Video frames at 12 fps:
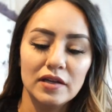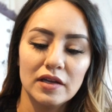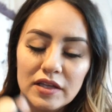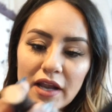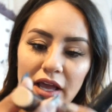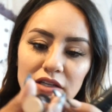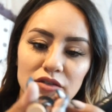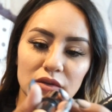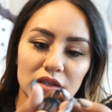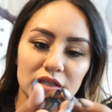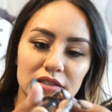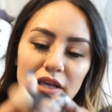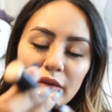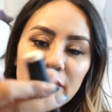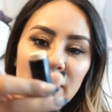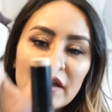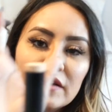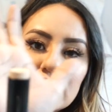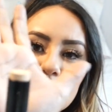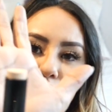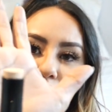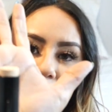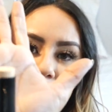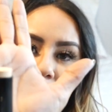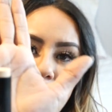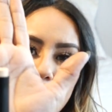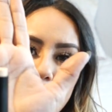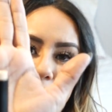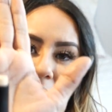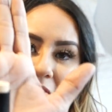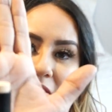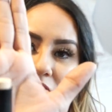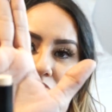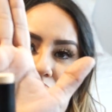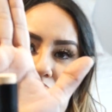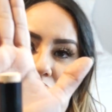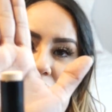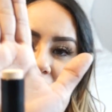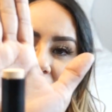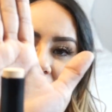The next one they sent me is Cream Beige.